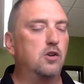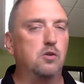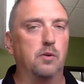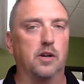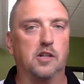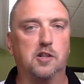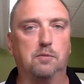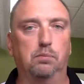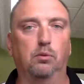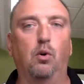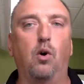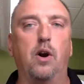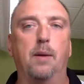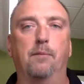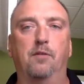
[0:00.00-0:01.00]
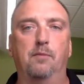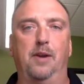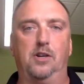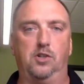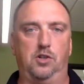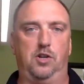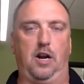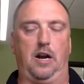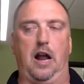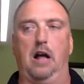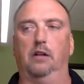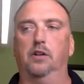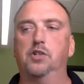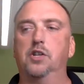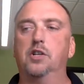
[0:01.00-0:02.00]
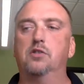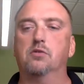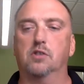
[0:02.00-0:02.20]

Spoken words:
to explore information technology,